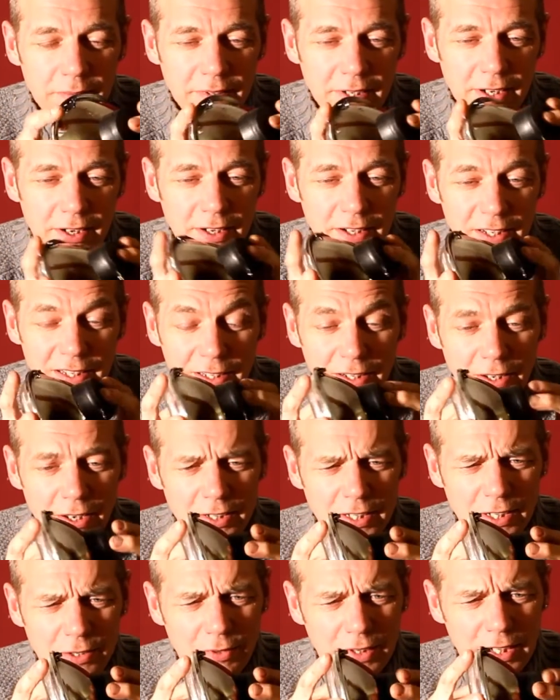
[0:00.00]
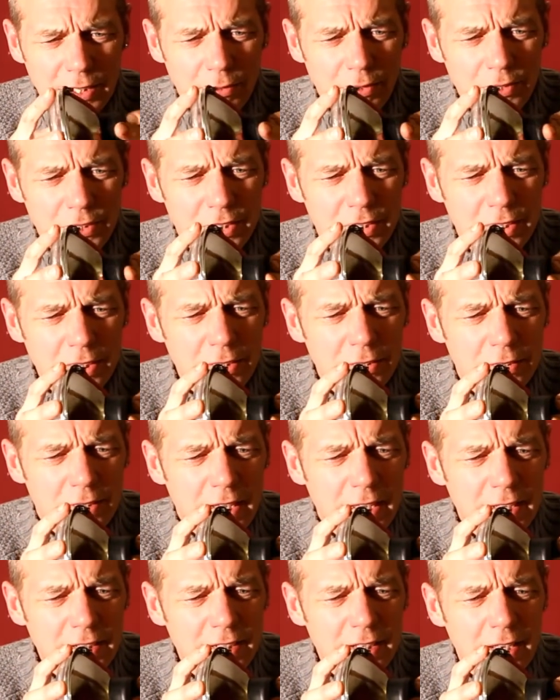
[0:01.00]
Now, I didn't really want to do
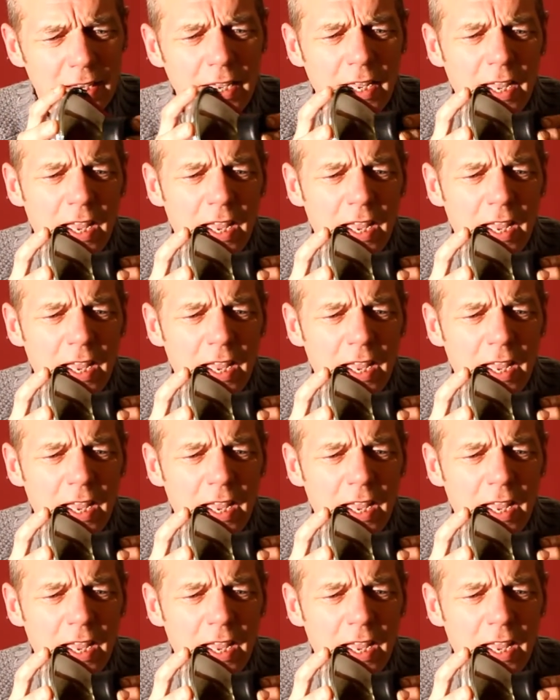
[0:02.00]
that.